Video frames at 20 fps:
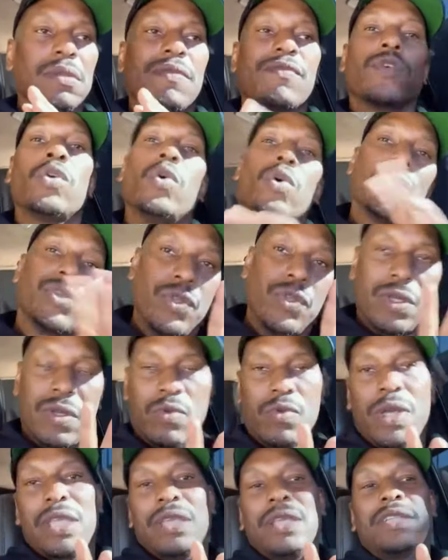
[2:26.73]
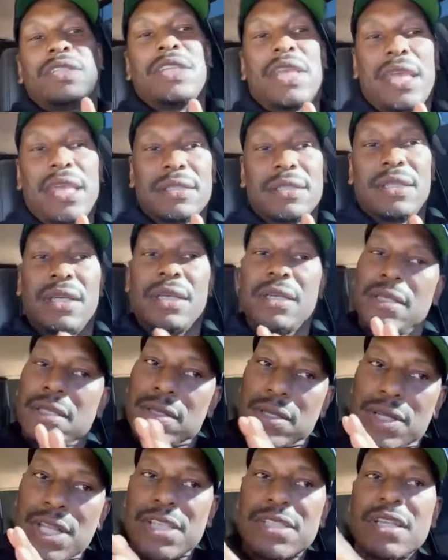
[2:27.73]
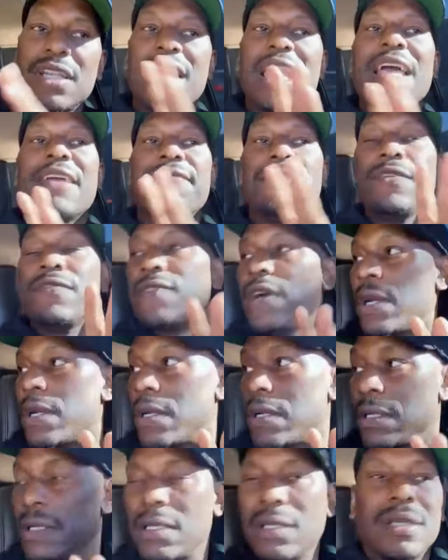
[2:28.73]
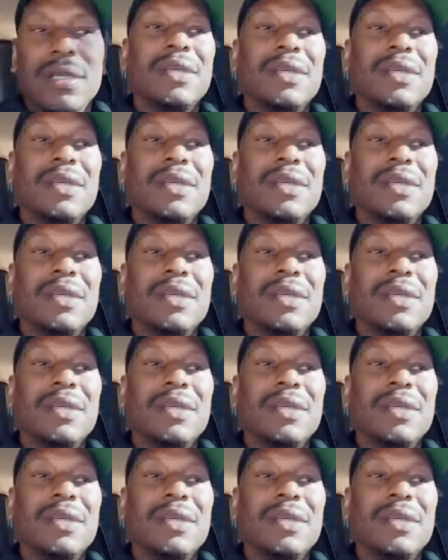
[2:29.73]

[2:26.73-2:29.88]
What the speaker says: of course you can wear your chains. That's a life you've earned.